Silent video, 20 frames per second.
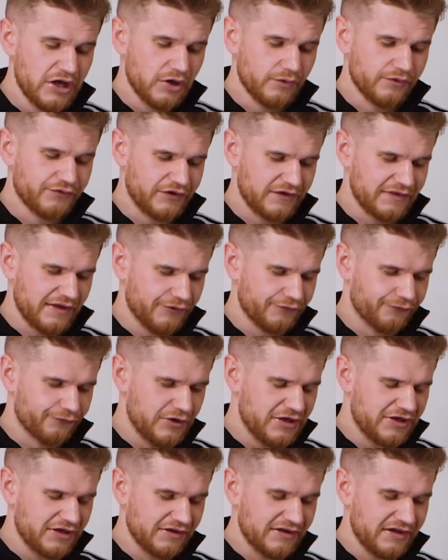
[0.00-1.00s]
We've seen that
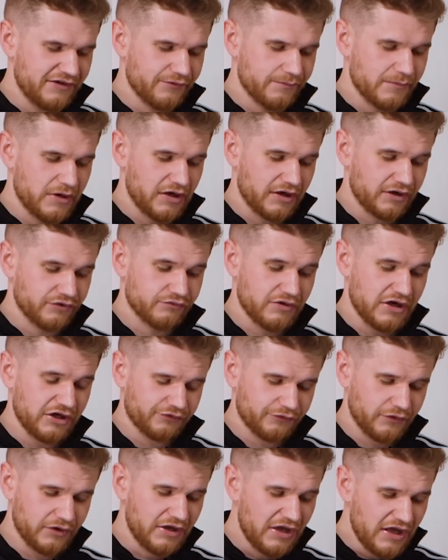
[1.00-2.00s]
frequently for Marcus
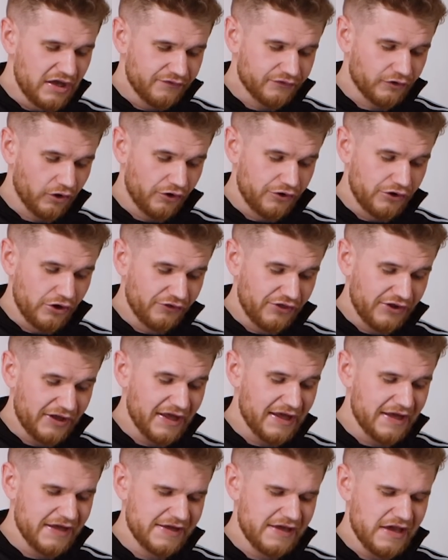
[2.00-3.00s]
Rashford. He's got another
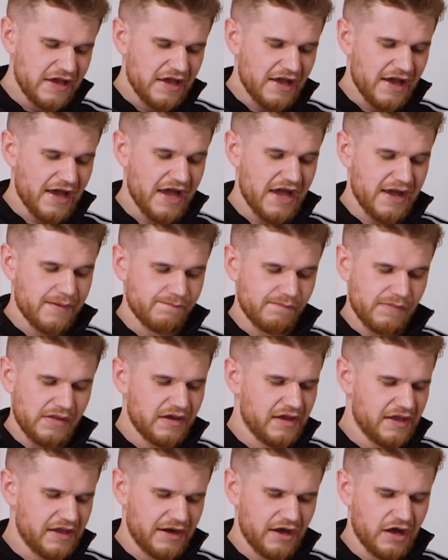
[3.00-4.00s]
guy
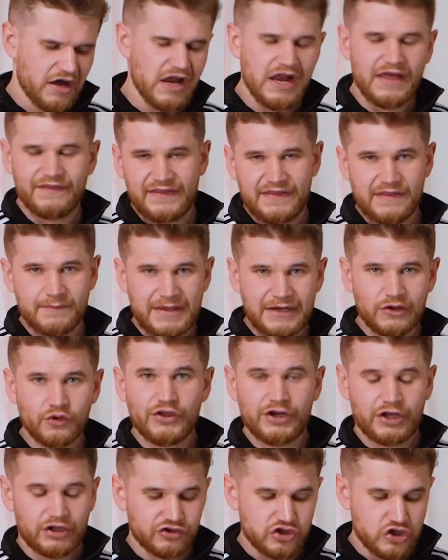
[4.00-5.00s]
in Haaland in the middle
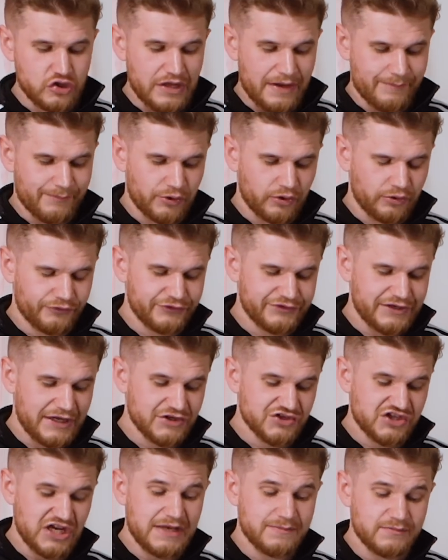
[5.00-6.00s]
that can do that, but also
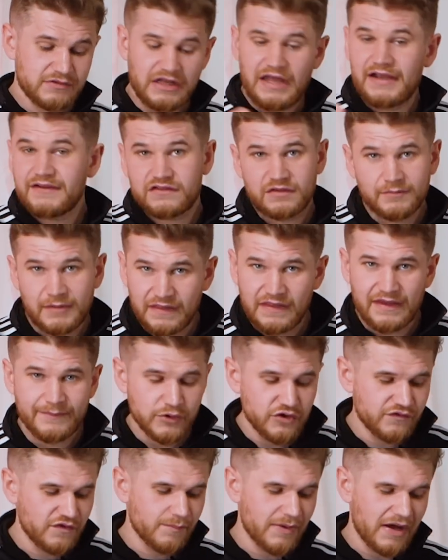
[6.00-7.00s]
Dan James likes to make that
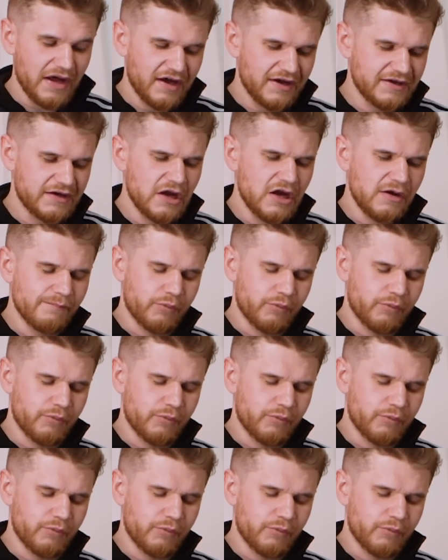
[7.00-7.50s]
move in behind.